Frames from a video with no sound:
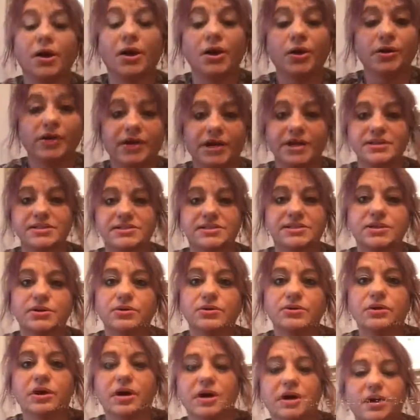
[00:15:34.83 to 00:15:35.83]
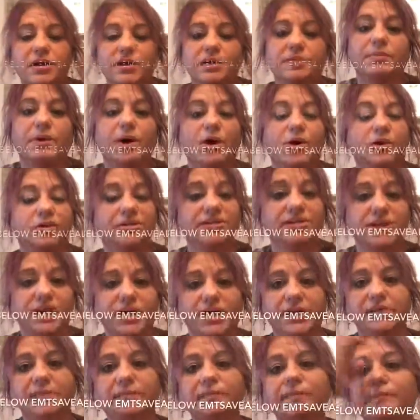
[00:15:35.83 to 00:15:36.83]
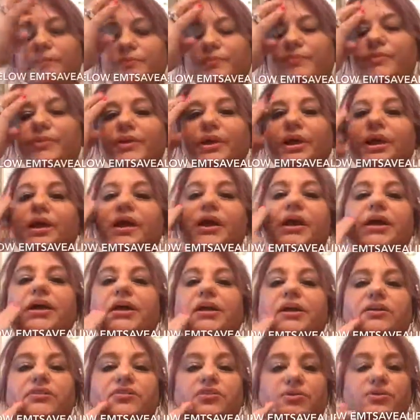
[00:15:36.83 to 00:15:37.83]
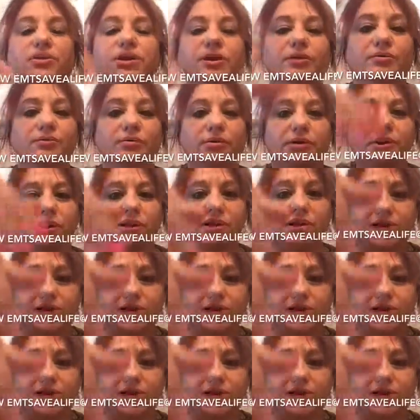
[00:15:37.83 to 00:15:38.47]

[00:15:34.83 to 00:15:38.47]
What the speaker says: Okay, so I am all done, and it turned out really